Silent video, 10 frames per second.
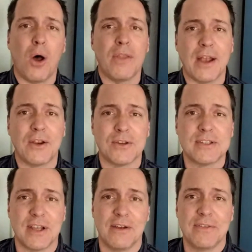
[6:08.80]
that good
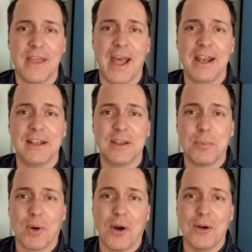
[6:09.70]
stuff that the
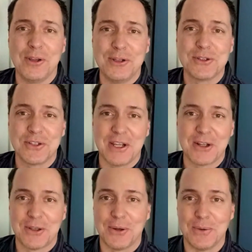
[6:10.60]
Bard usually
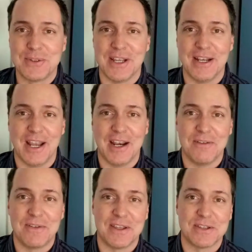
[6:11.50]
includes in any
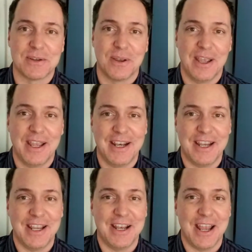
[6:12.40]
of his
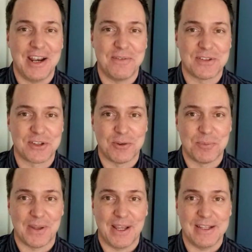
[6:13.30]
in any of his good
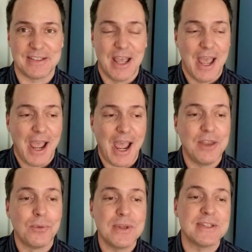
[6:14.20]
plays. And
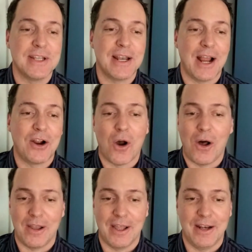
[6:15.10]
the reason that I
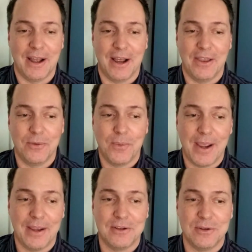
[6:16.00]
call it the
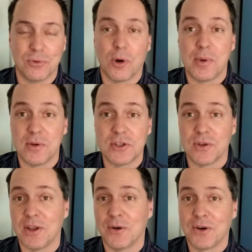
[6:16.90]
way Romeo and
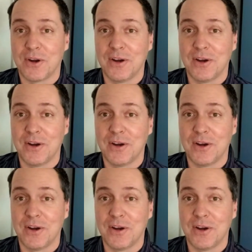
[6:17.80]
Juliet